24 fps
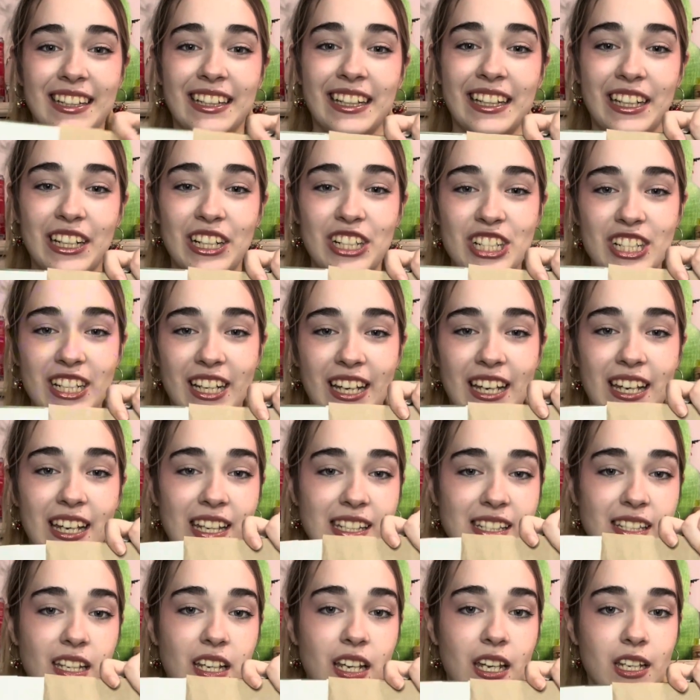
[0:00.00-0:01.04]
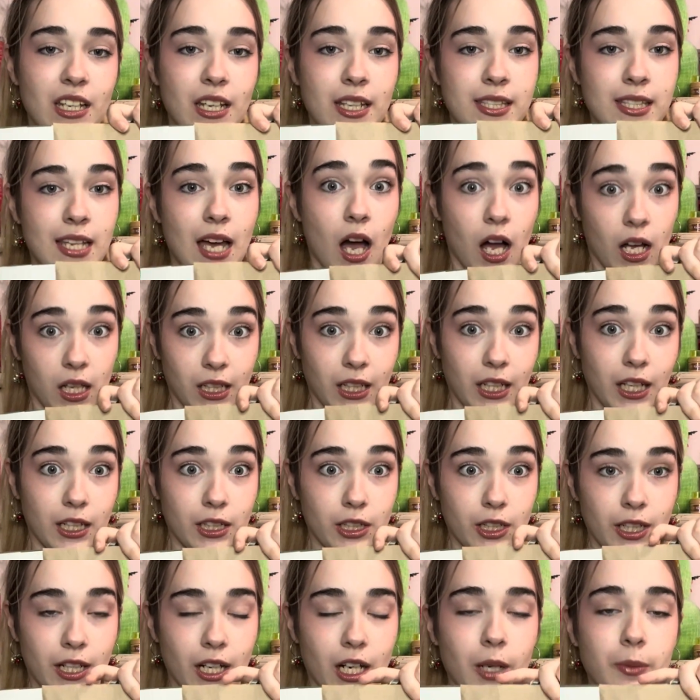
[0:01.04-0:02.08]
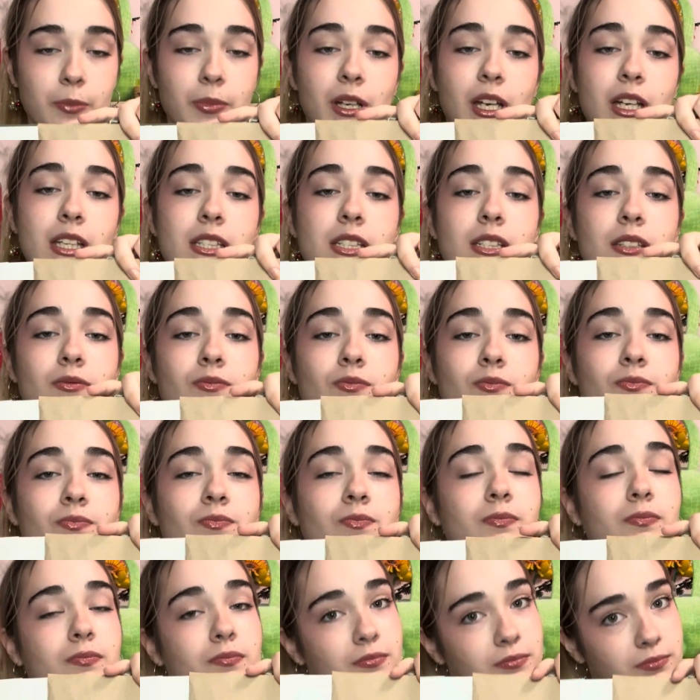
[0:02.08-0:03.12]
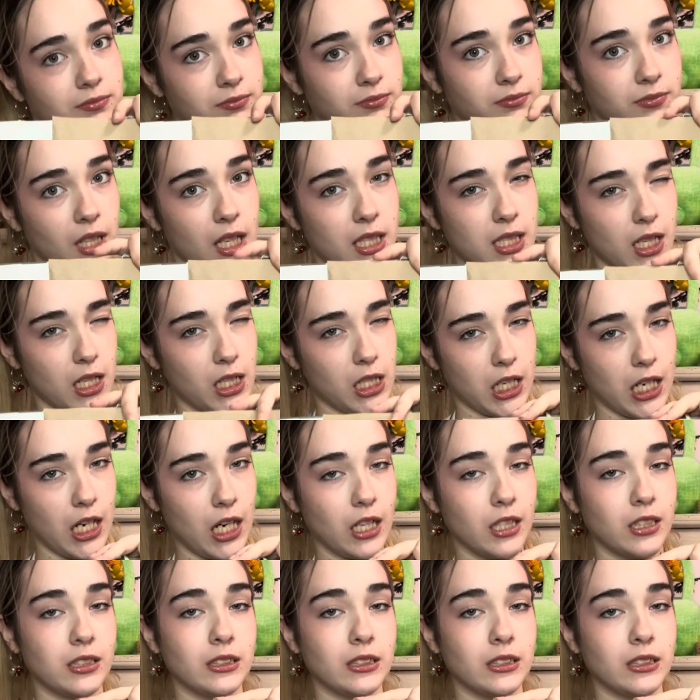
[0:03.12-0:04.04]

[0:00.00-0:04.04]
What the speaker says: here she is. It's ugly under here because it's under here.